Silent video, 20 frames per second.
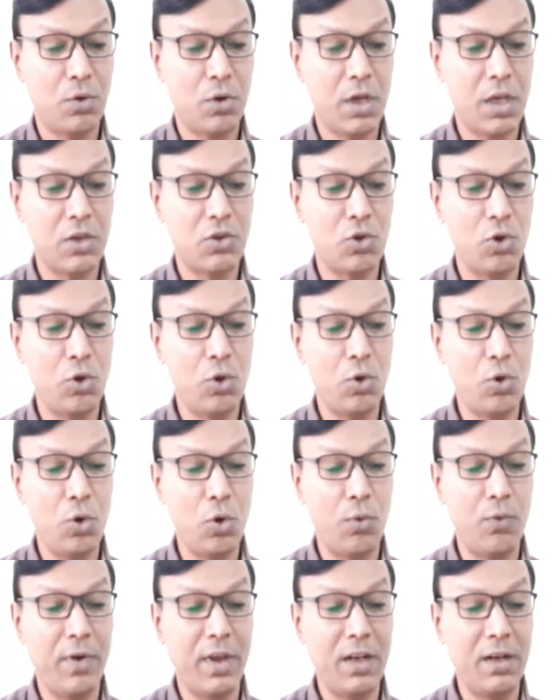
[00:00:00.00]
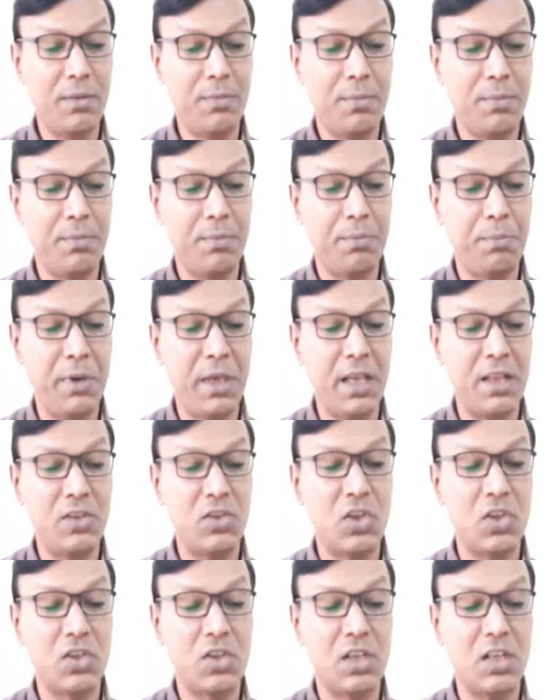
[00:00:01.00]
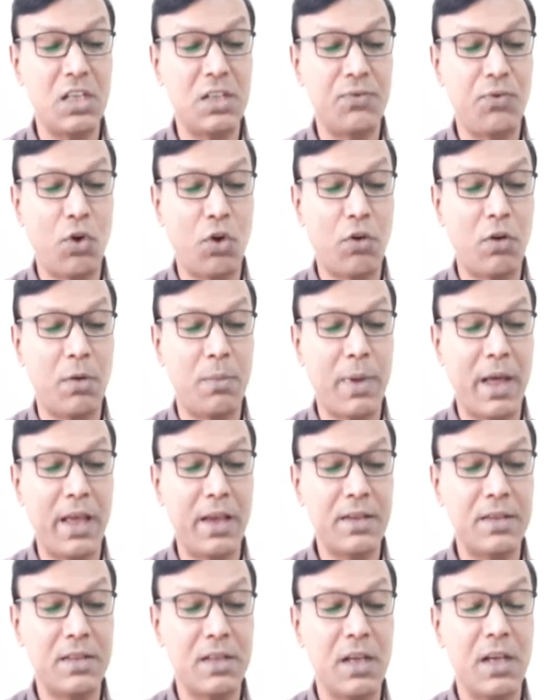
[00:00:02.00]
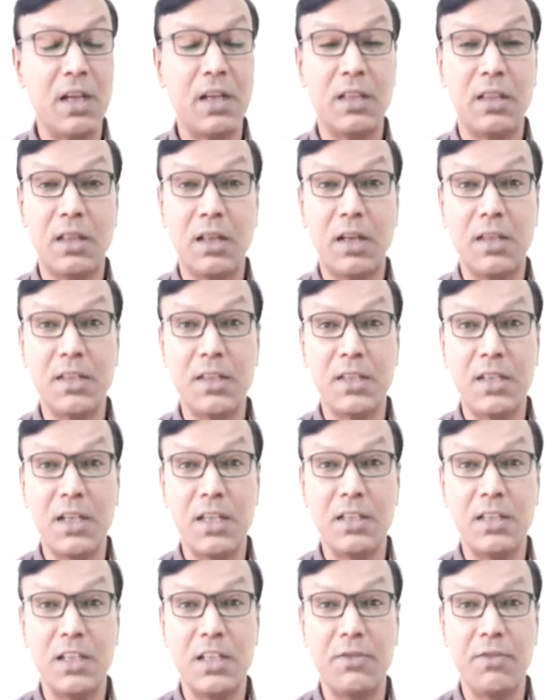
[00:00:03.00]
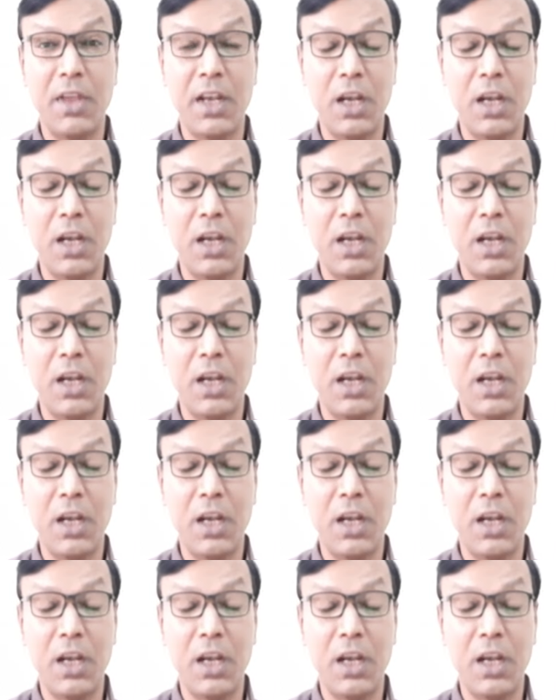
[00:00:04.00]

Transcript: okay so you know when pn junction is forward biased the resistance is